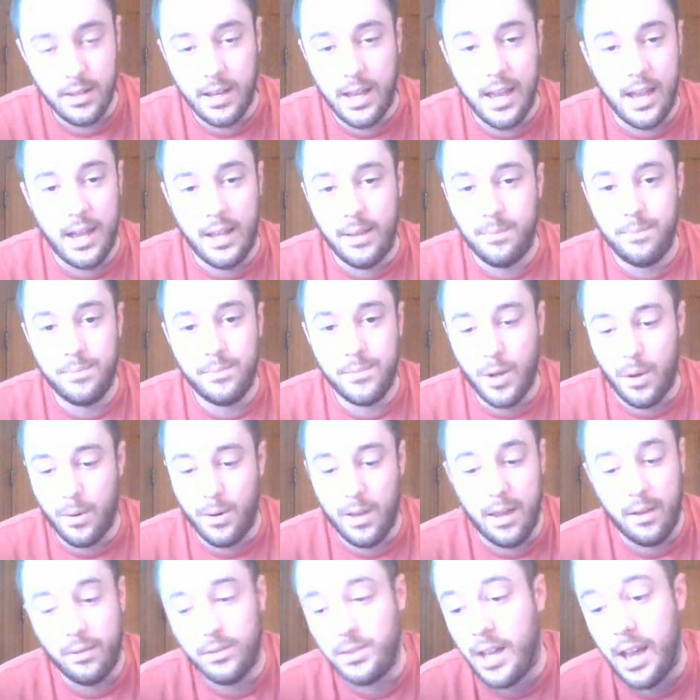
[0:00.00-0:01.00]
I don't
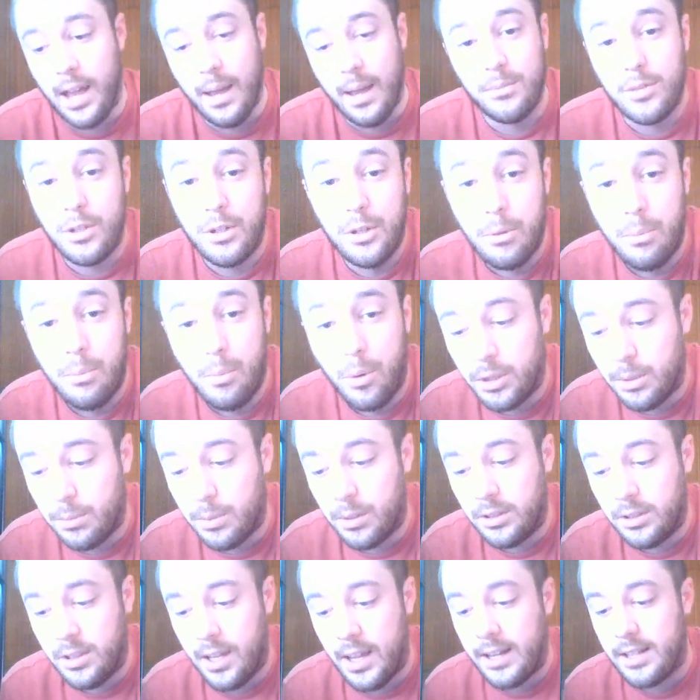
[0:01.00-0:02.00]
have time to do
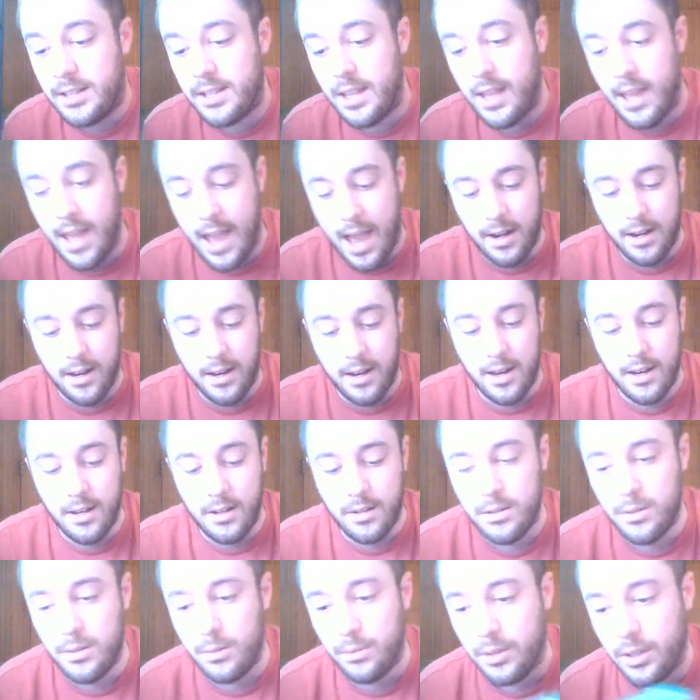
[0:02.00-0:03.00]
multiple takes and edit it
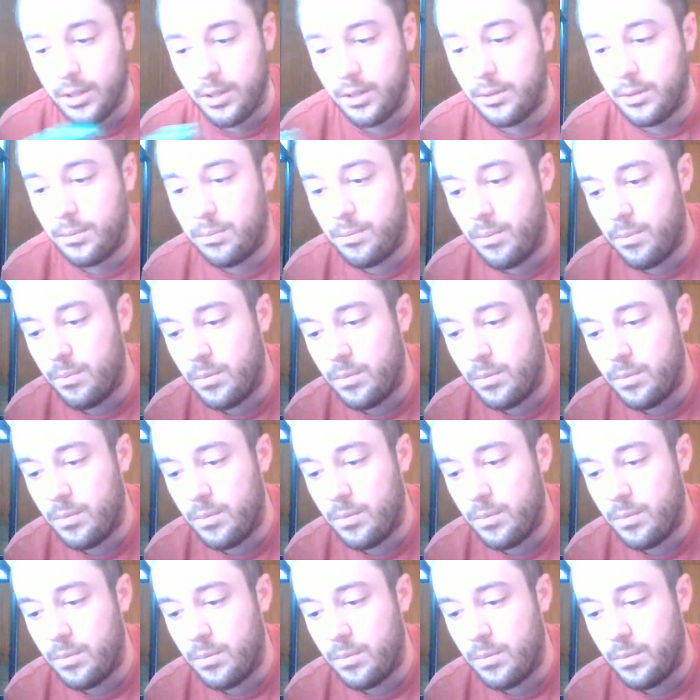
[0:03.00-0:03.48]
and do little